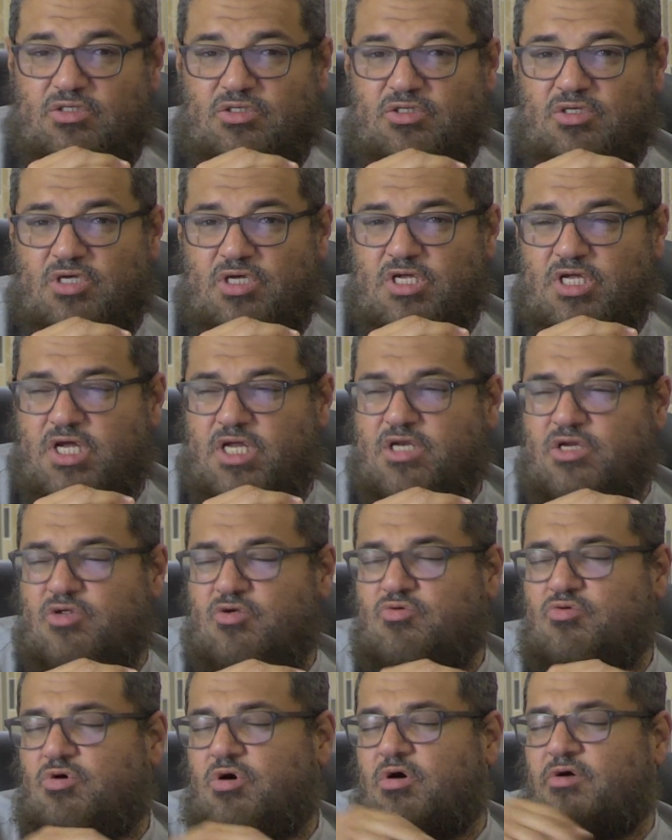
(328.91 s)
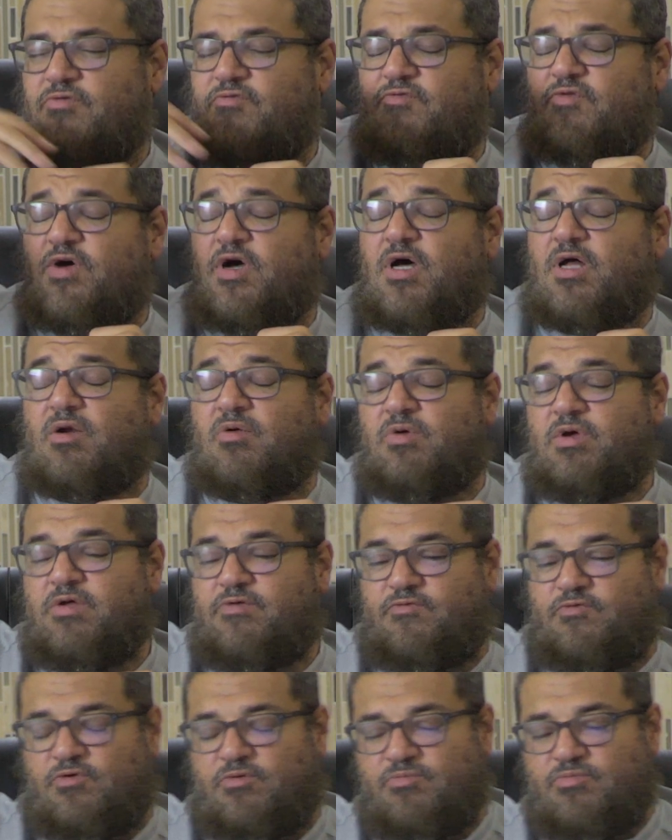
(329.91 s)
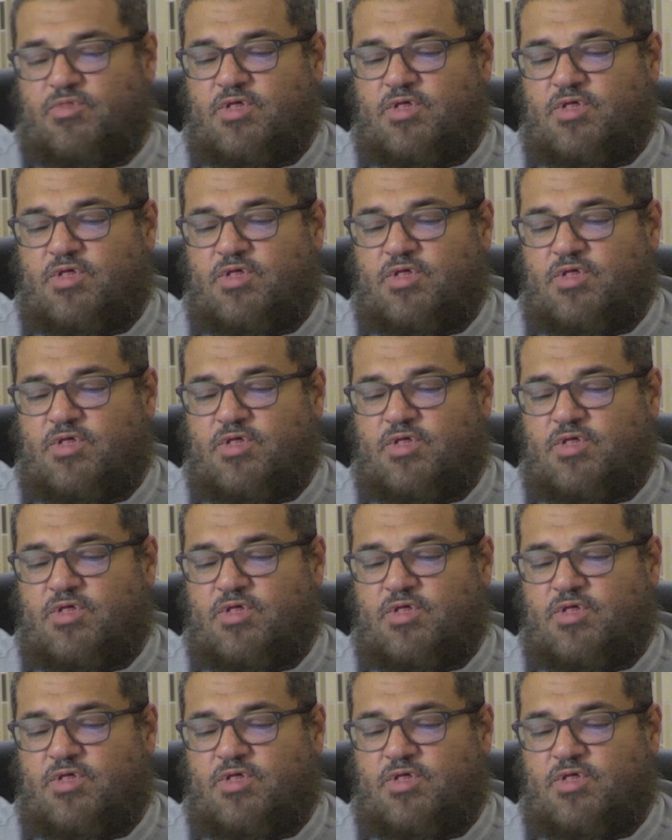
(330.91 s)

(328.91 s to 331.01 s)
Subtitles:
And you are far away from